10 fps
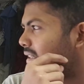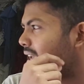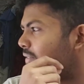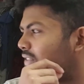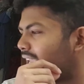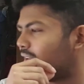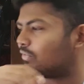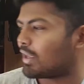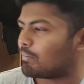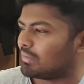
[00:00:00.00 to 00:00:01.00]
if
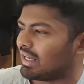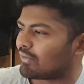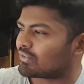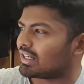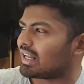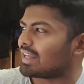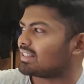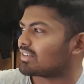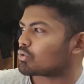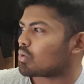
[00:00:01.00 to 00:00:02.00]
they left it like
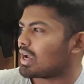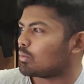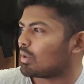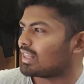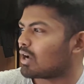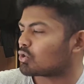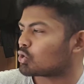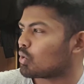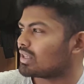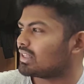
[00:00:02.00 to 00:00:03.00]
this, right, without
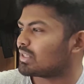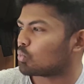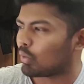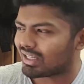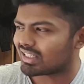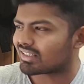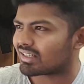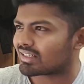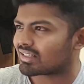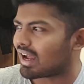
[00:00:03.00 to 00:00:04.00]
showing these
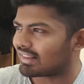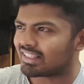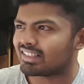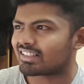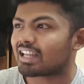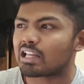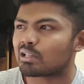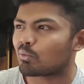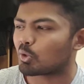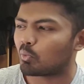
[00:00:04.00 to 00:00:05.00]
weaknesses, I think this
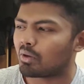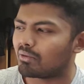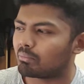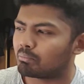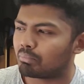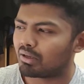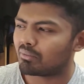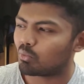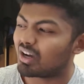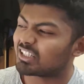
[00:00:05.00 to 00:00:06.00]
title would have
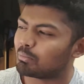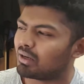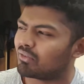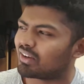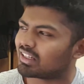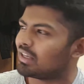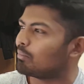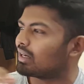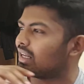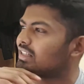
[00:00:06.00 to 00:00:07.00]
worked perfectly.
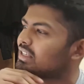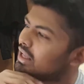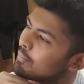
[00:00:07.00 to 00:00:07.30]
But let's see.